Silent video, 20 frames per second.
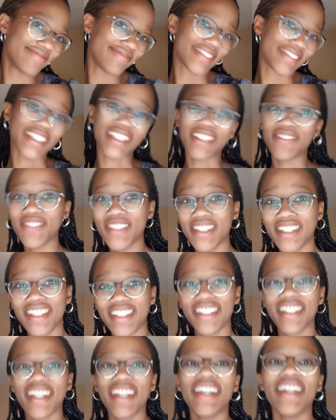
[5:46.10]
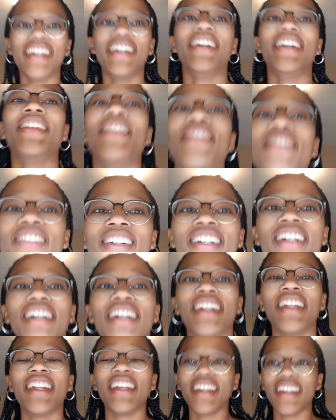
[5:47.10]
That's me.
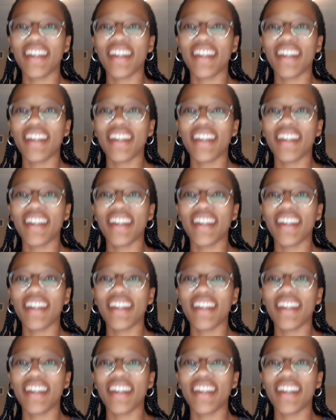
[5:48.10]
But